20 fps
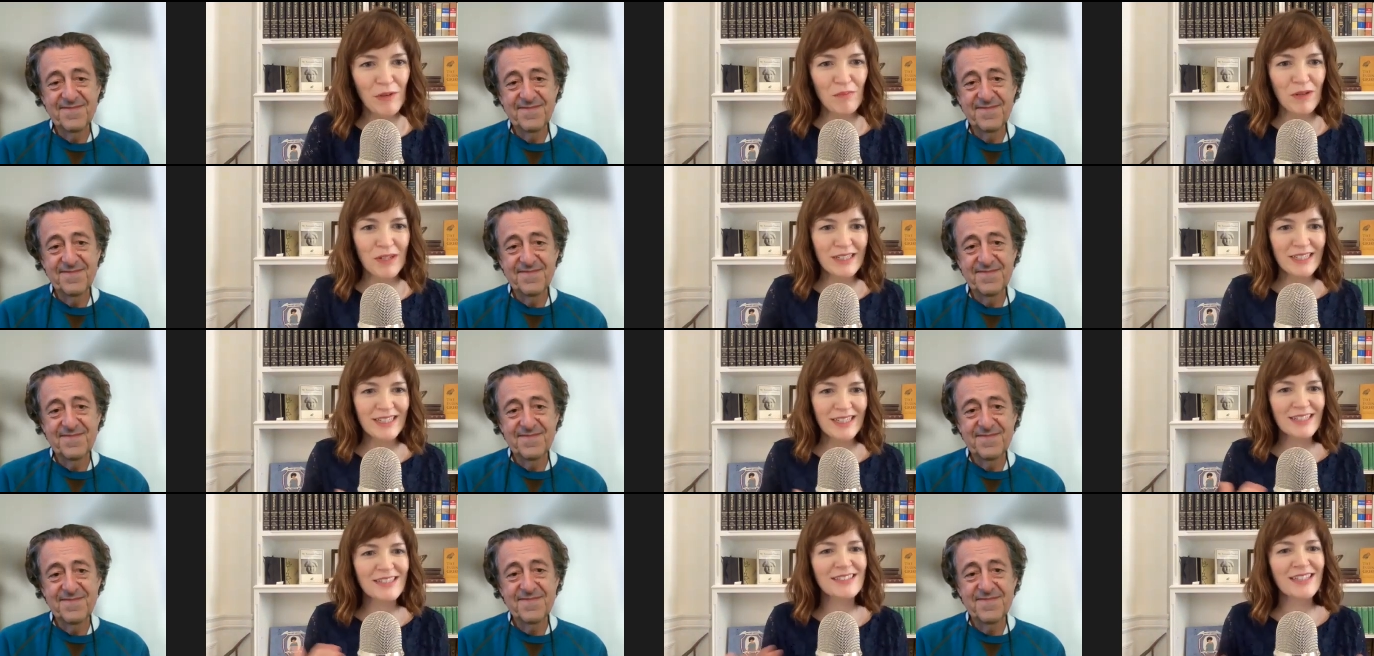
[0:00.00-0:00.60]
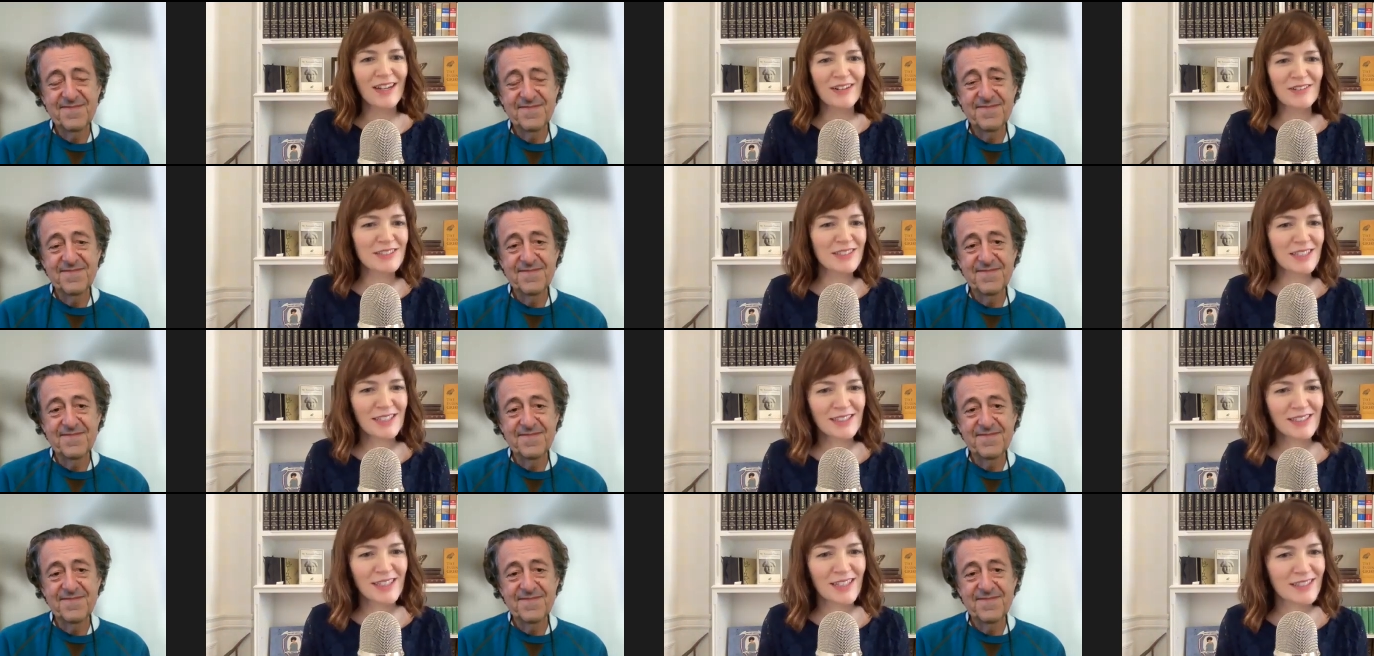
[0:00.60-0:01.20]
Speaker 1: but it sounds
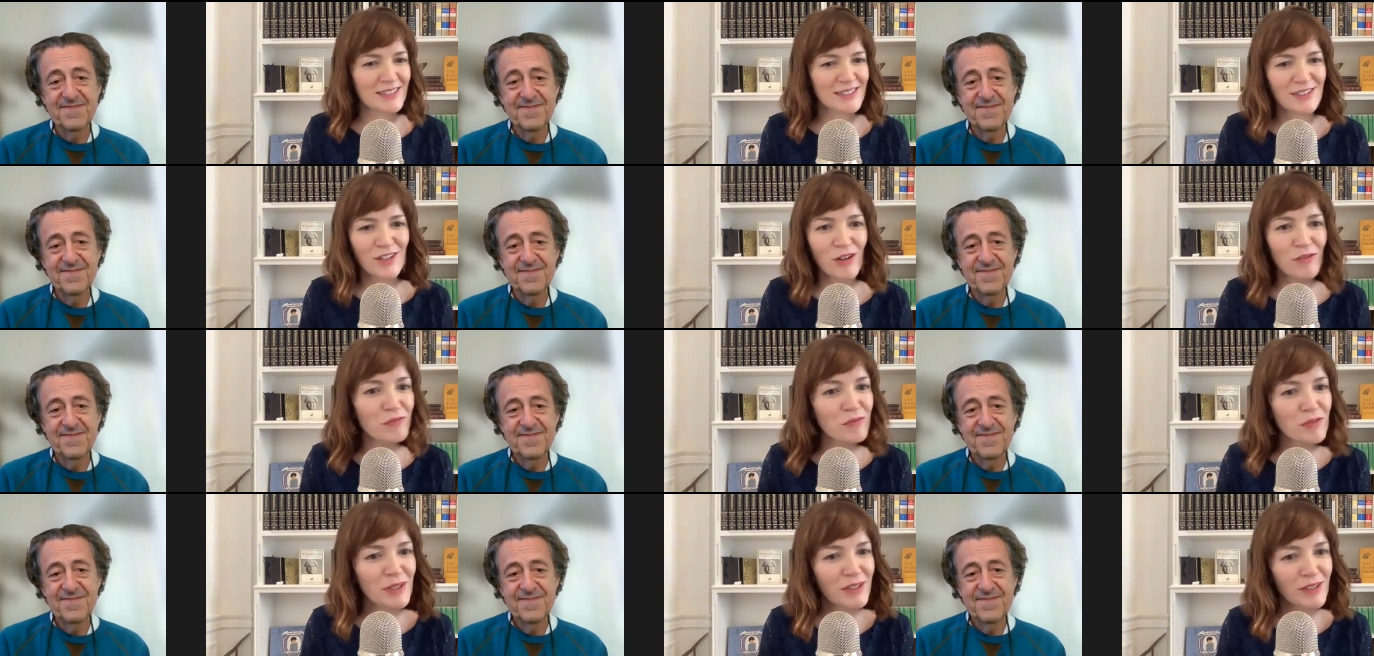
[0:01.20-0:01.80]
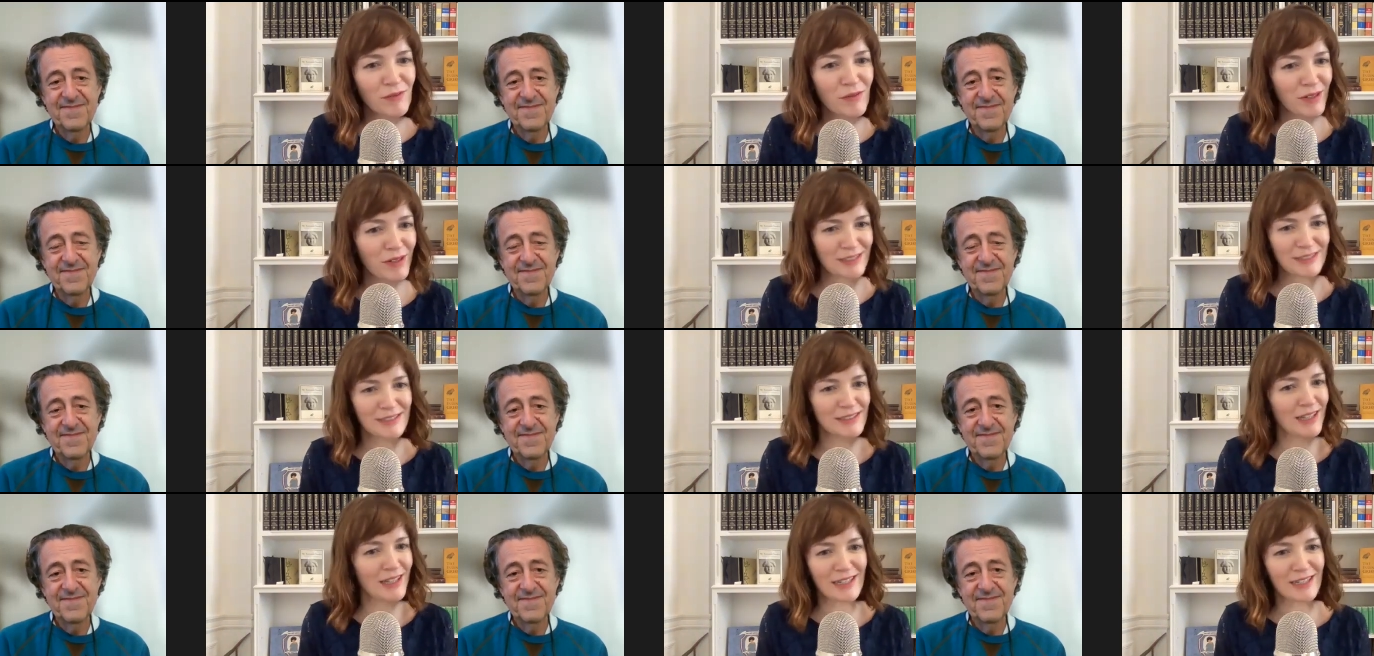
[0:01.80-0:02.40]
like that's not really what
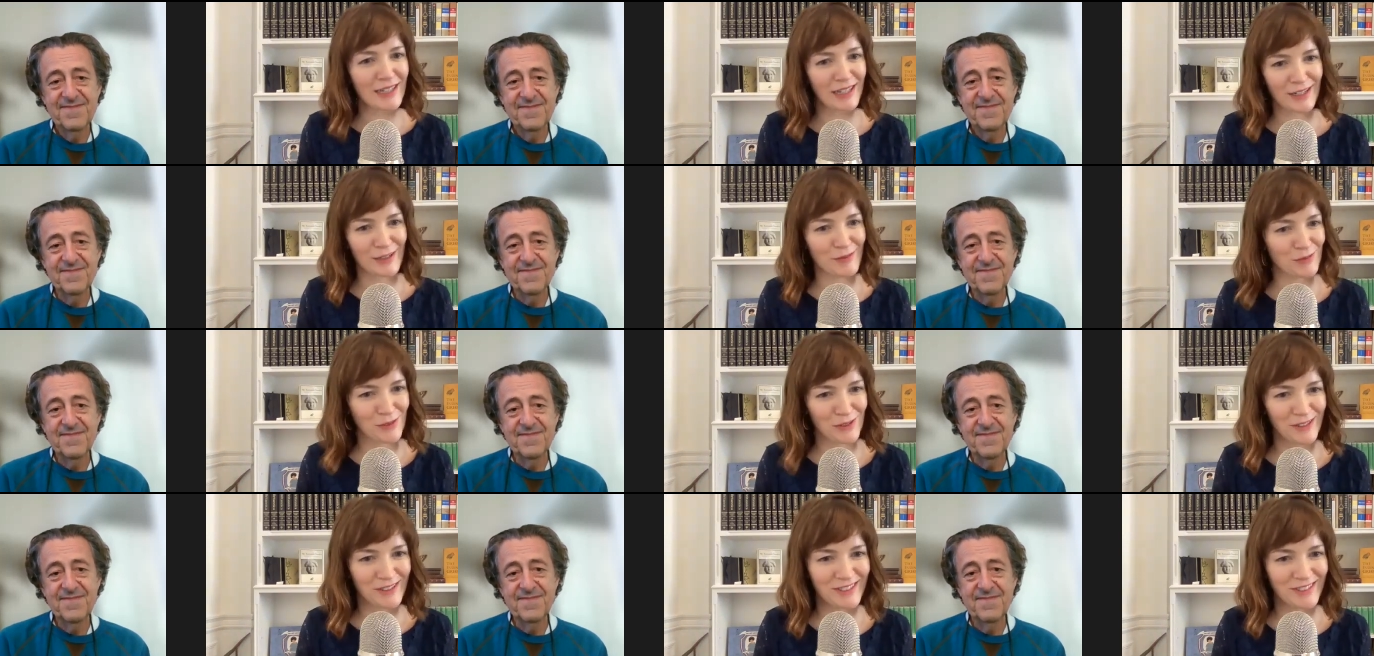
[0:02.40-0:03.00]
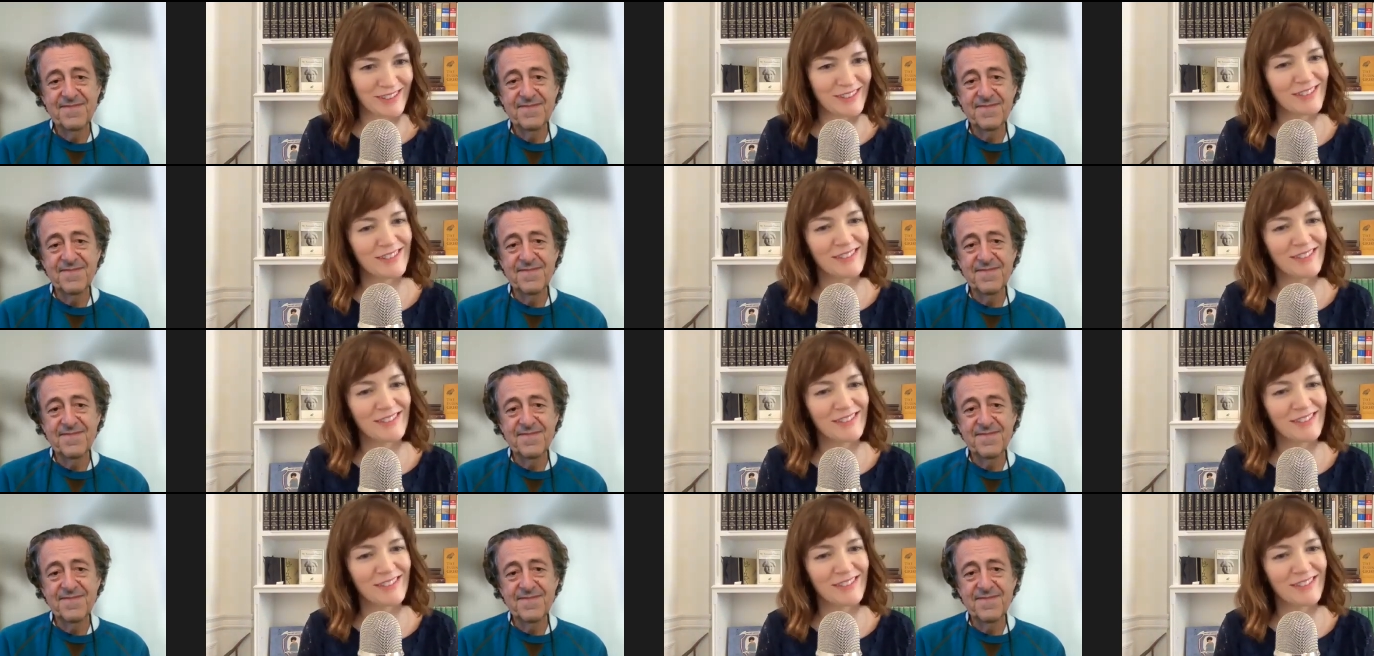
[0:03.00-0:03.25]
it's like anymore